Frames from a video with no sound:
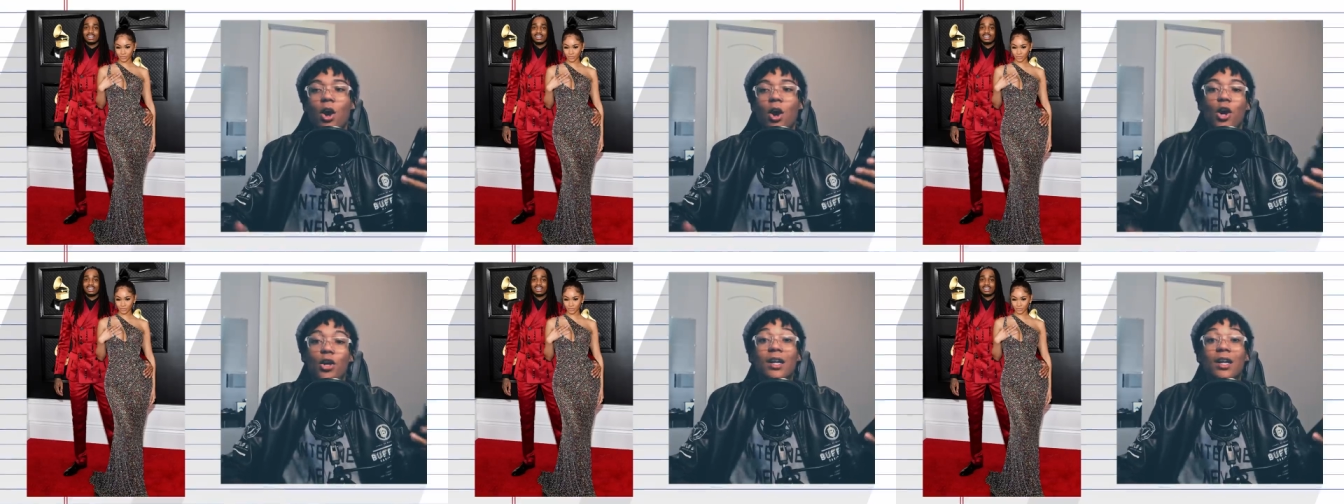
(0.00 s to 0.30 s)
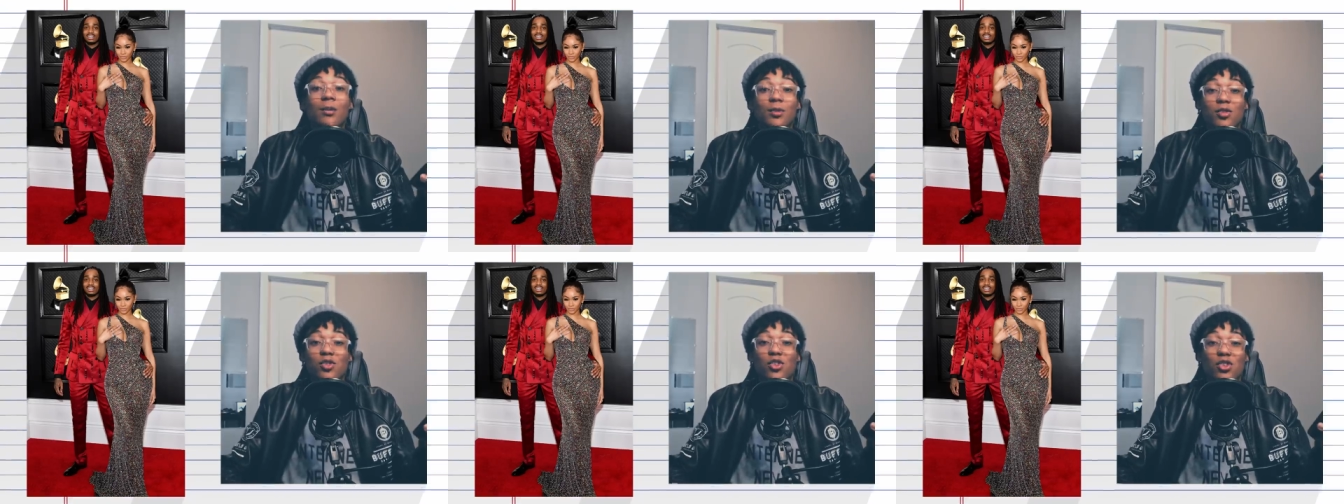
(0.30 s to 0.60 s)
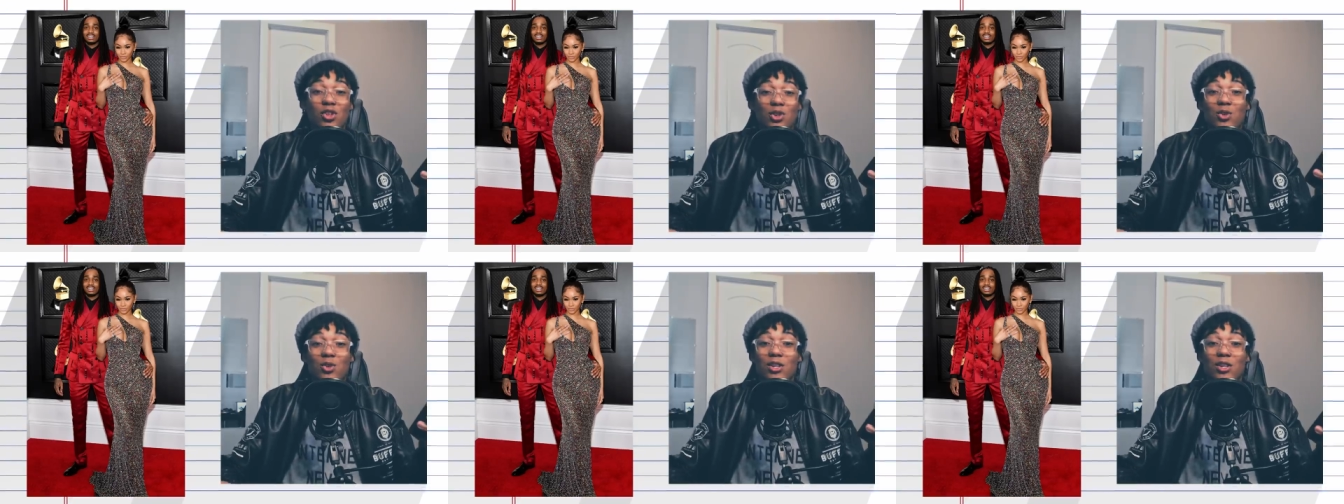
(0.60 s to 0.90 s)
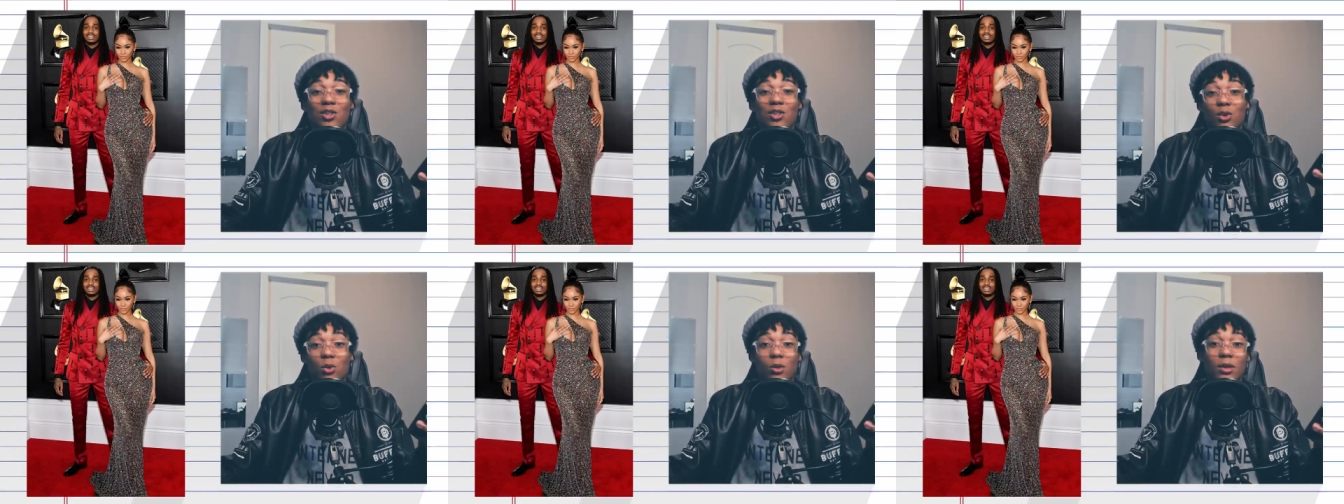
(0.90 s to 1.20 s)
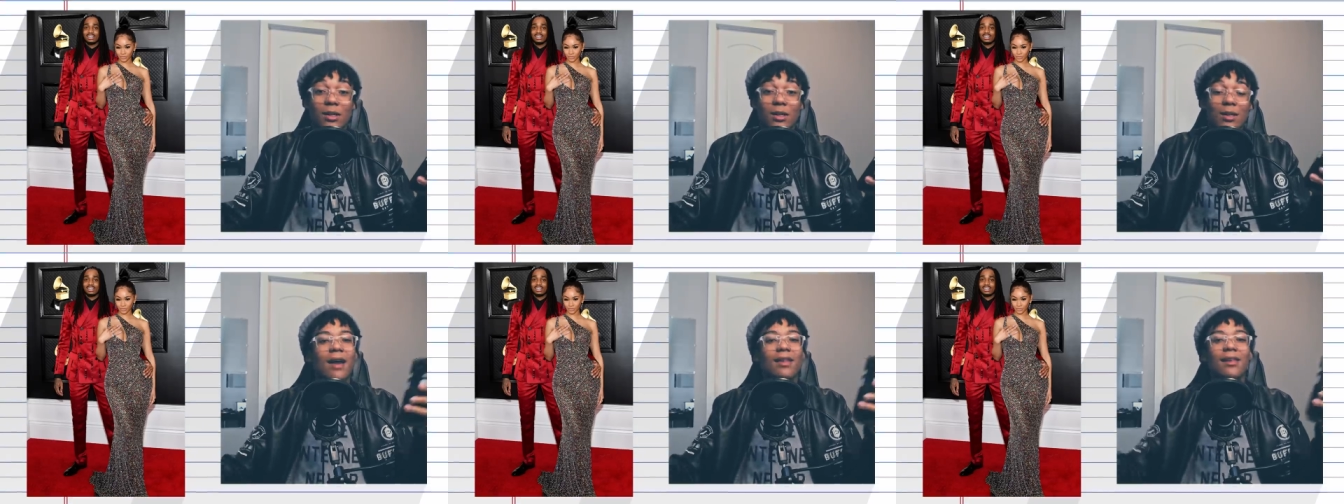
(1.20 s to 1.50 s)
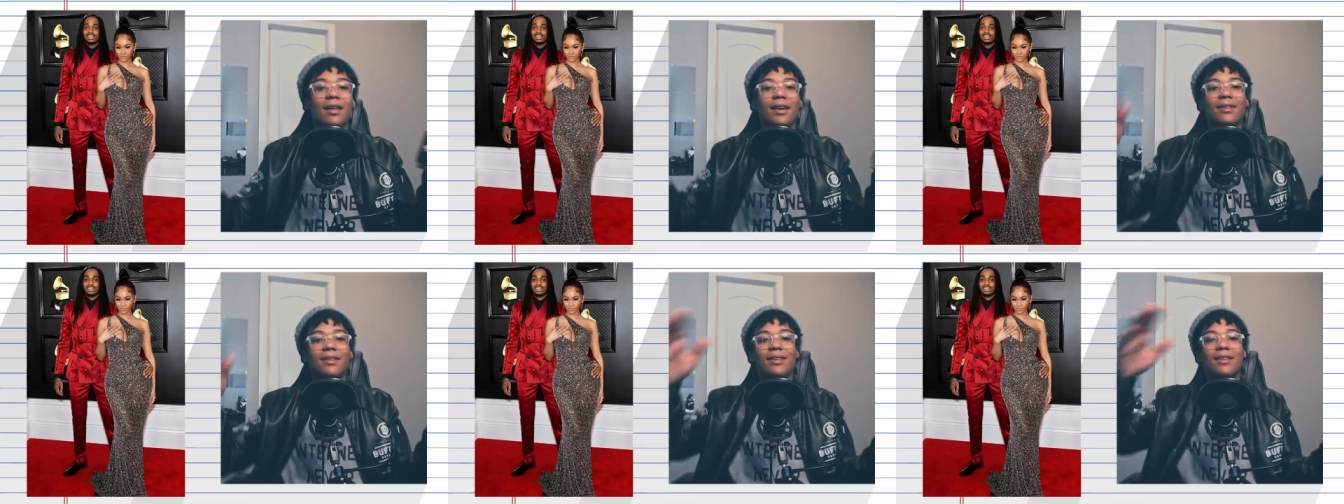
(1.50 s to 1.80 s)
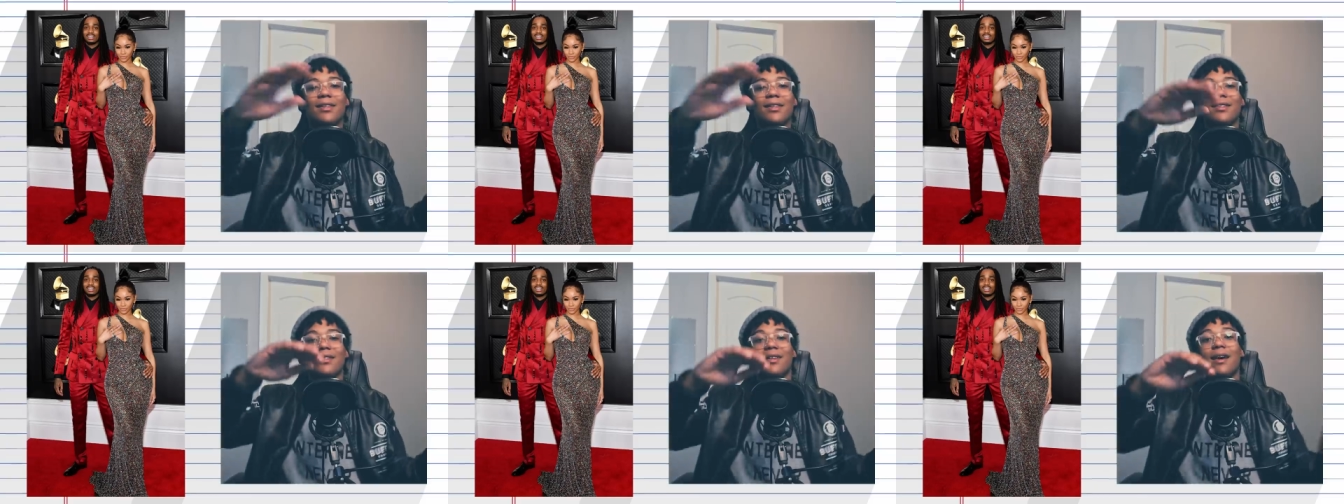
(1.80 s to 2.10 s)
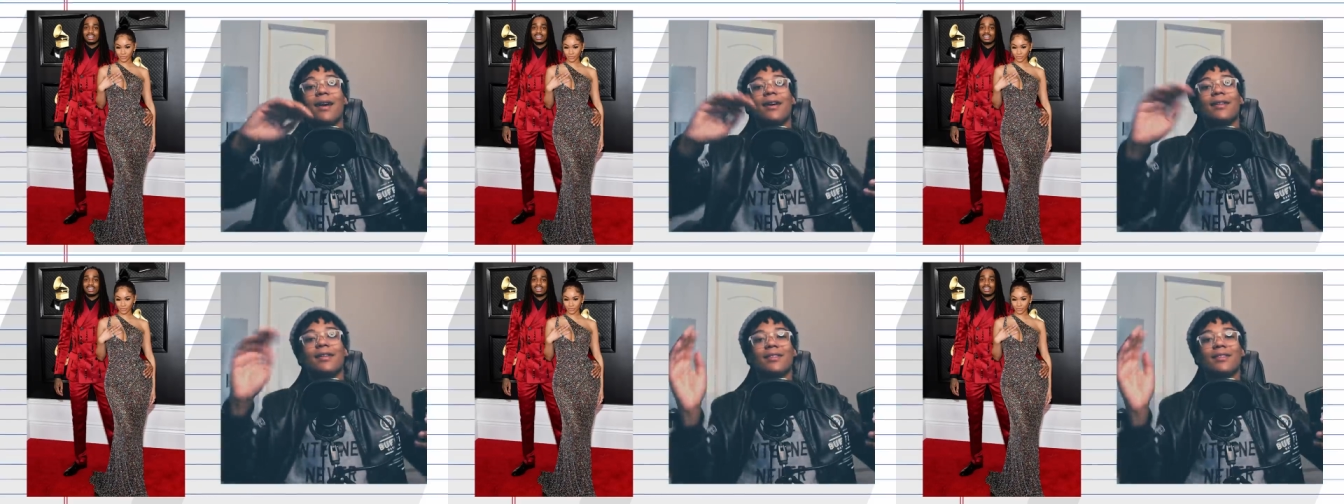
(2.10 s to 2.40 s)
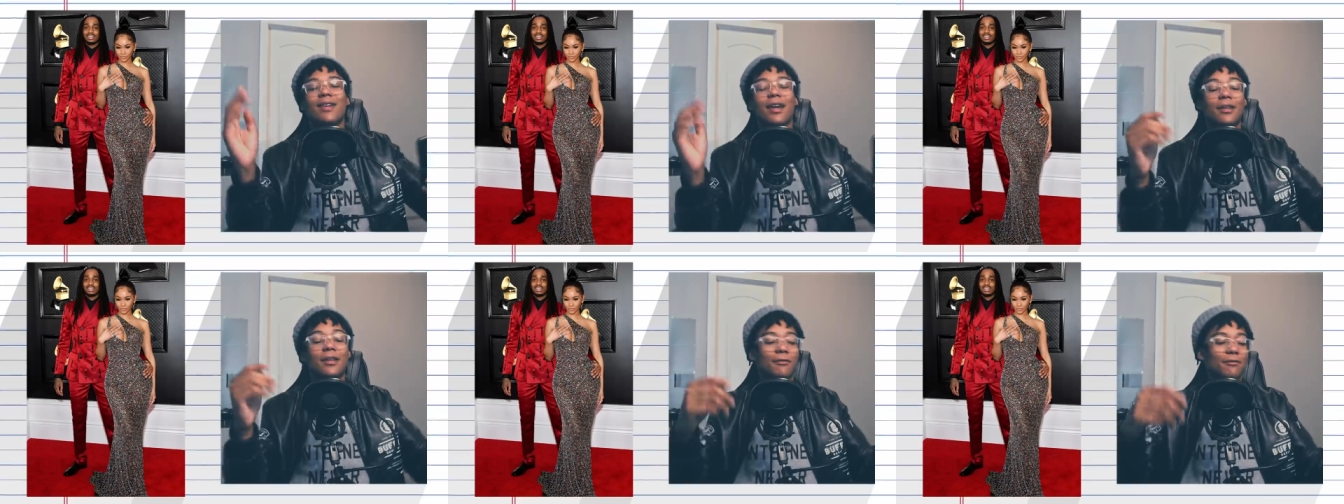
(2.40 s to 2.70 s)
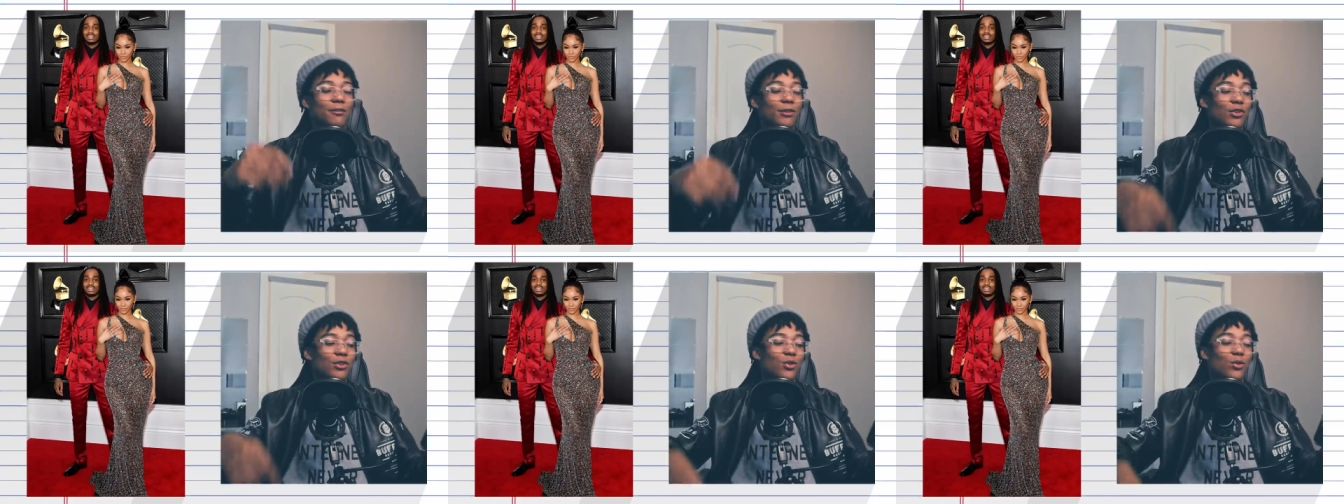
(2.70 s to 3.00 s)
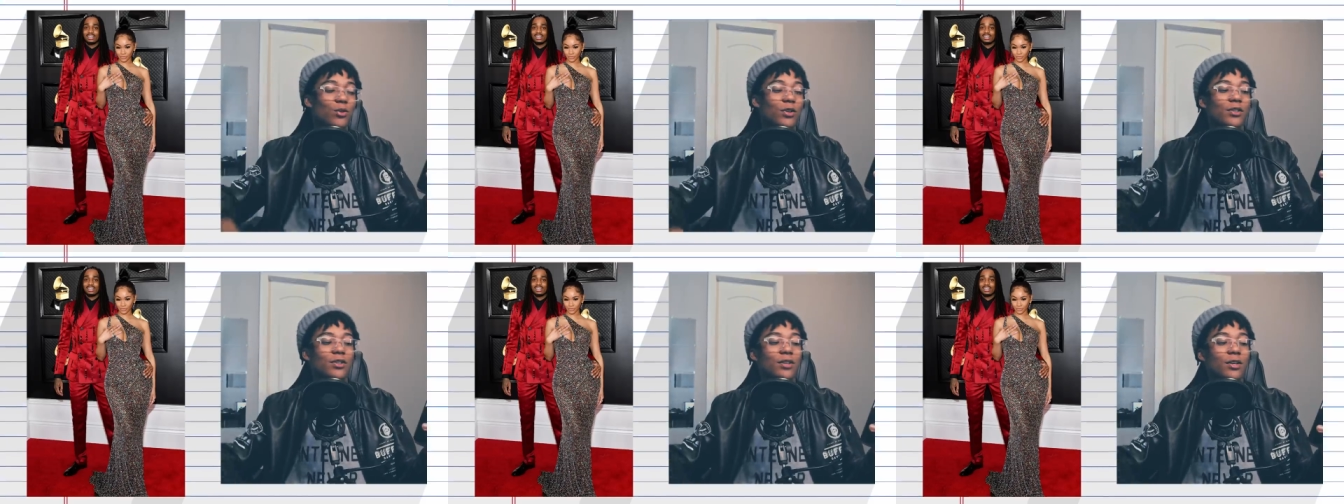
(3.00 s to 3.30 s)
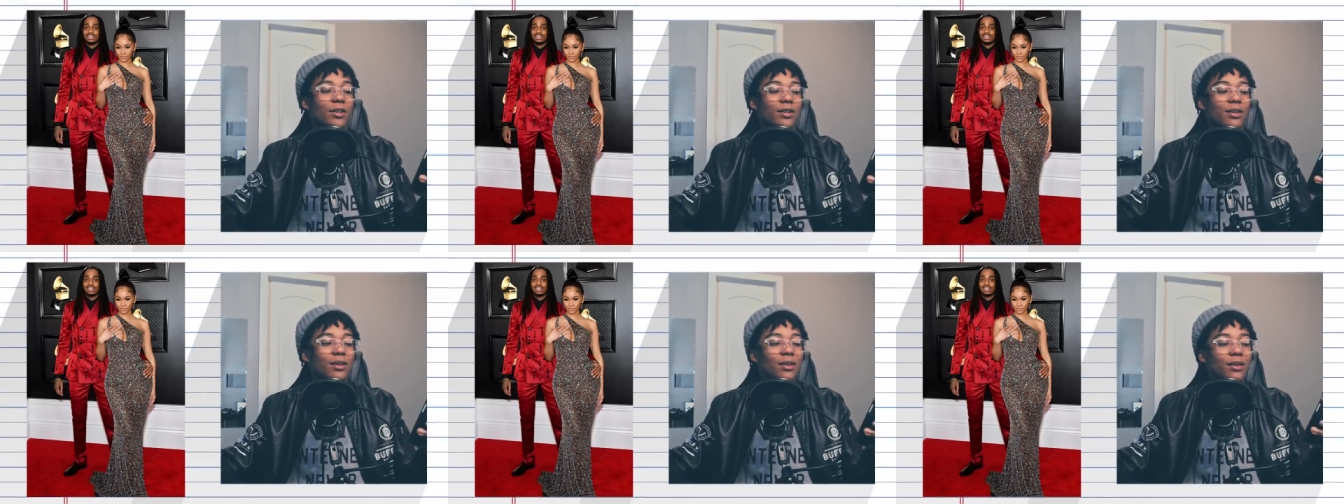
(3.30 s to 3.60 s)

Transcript: Her name is literally Saweetie. I like the design It's kind of futuristic.